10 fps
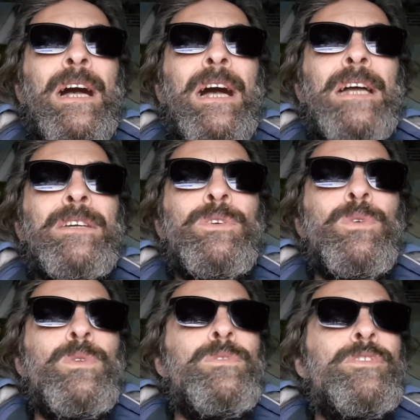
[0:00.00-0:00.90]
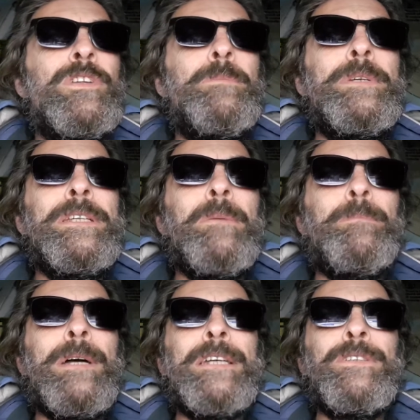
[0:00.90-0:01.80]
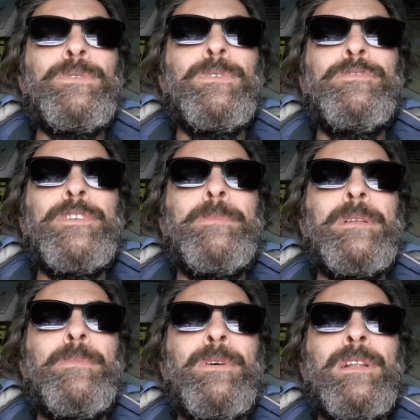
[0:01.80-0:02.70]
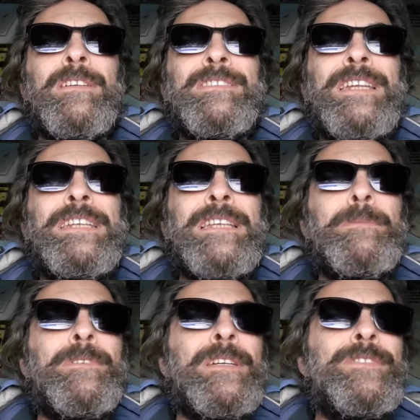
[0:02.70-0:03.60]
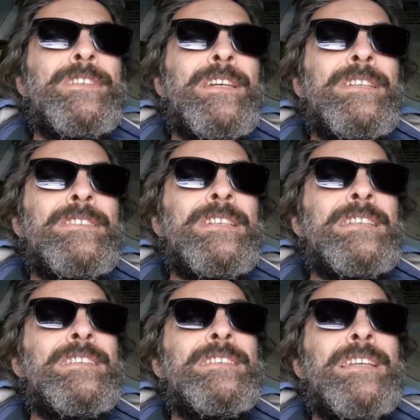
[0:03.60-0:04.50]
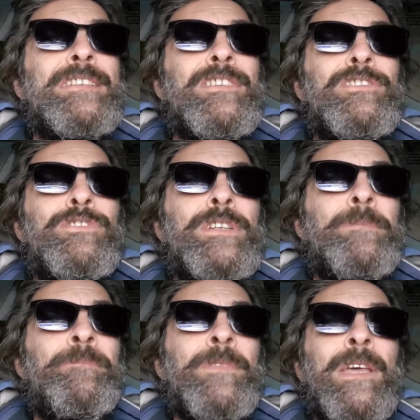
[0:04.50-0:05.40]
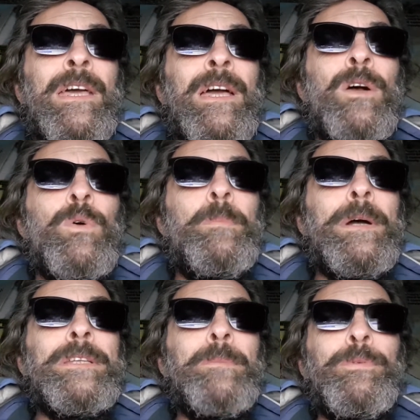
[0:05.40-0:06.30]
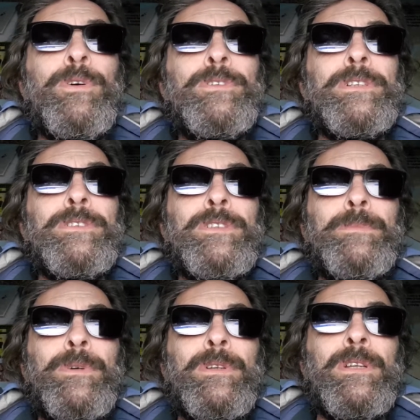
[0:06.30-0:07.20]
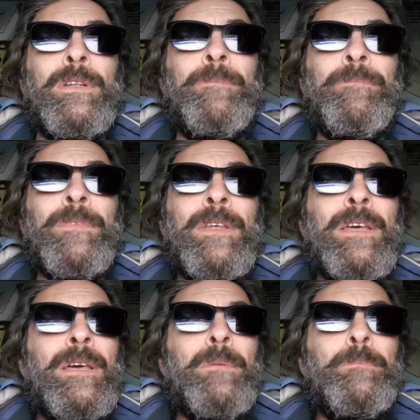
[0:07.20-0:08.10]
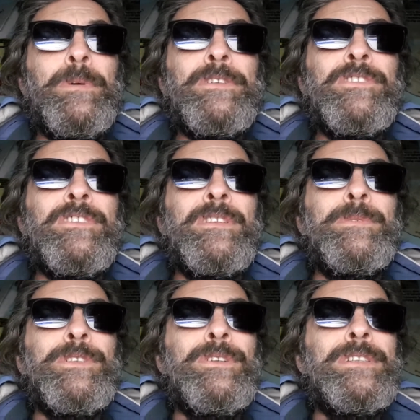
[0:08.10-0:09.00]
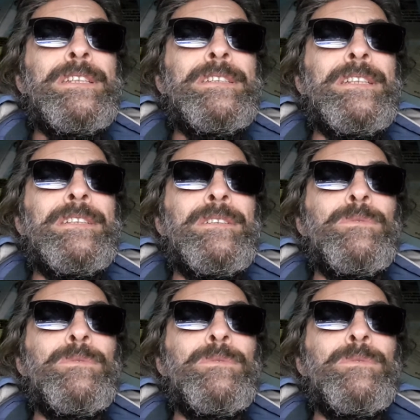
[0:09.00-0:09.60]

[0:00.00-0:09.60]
I call for an immediate ban on all female models and any type of advertising. It's unnecessary. We're buying the product, not the model. Pictures of them are not needed.